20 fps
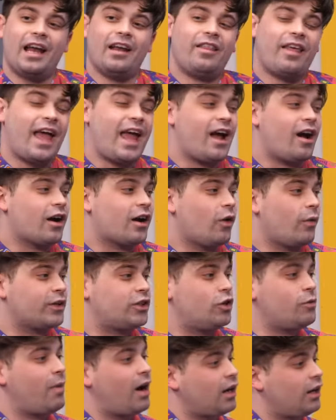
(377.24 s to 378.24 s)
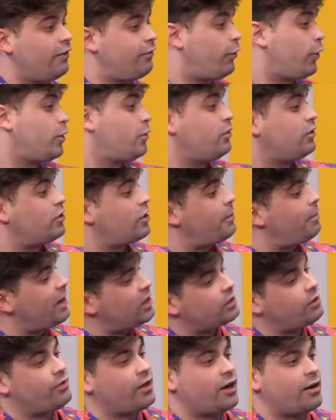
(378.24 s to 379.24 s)
and they are going to model it for you to the
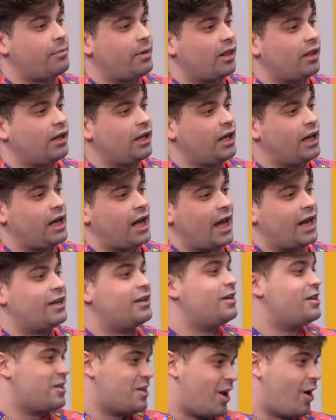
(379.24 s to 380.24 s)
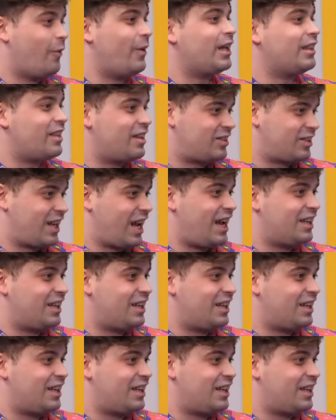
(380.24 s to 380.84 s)
best of their ability. And not knowing Chris this Pratt,